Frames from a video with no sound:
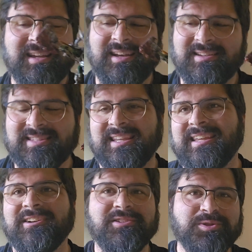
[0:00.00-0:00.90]
Now see,
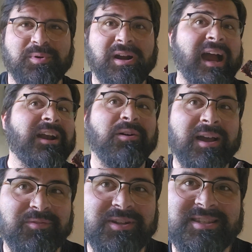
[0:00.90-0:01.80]
here's where I don't
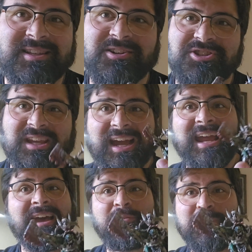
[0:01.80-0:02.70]
have good synergy. I
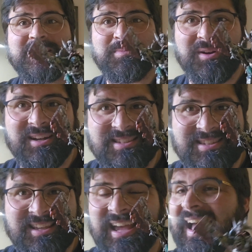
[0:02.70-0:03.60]
have a beast
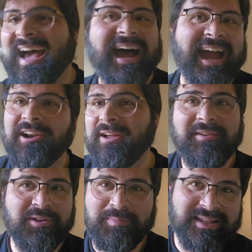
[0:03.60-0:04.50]
boss. I don't
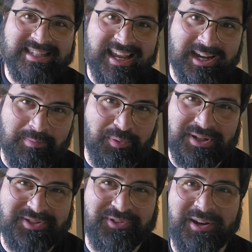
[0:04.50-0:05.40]
have any beast snagga
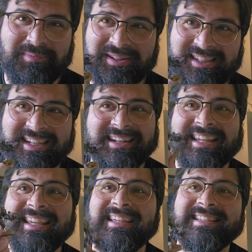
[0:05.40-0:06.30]
boys for him to lead.
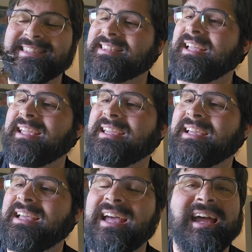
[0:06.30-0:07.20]
He is like
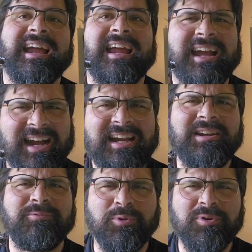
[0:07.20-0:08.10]
kind
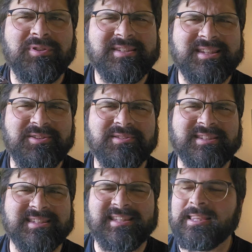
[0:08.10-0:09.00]
of worthless and
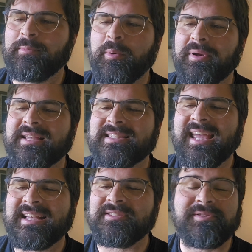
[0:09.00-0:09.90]
useless at the moment because he
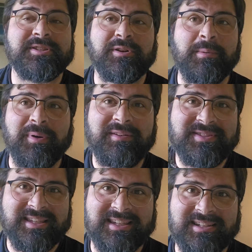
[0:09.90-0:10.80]
has all these great
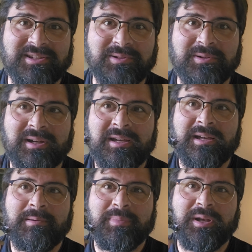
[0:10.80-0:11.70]
buffs he can do,
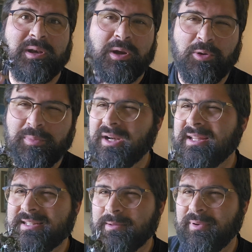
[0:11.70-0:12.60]
but
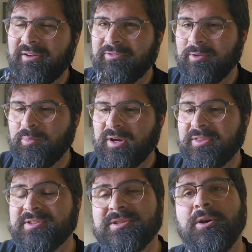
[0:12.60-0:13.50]
nobody to buff them
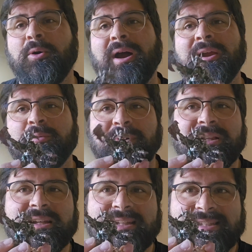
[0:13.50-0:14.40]
with. So I
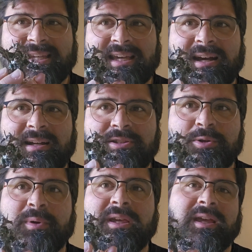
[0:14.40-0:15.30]
really need to get on
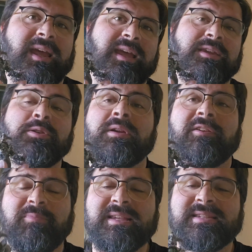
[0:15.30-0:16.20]
doing a unit
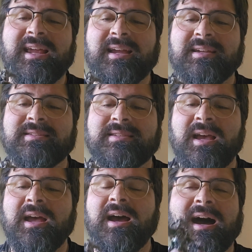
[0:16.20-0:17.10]
of beast snaggas
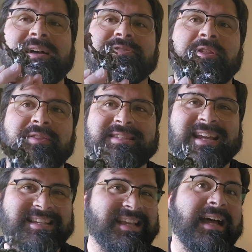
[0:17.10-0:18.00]
so that this
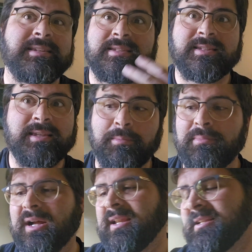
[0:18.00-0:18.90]
guy's got
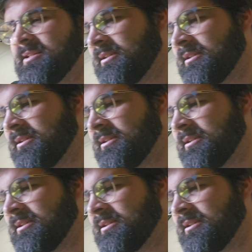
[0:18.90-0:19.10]
somebody to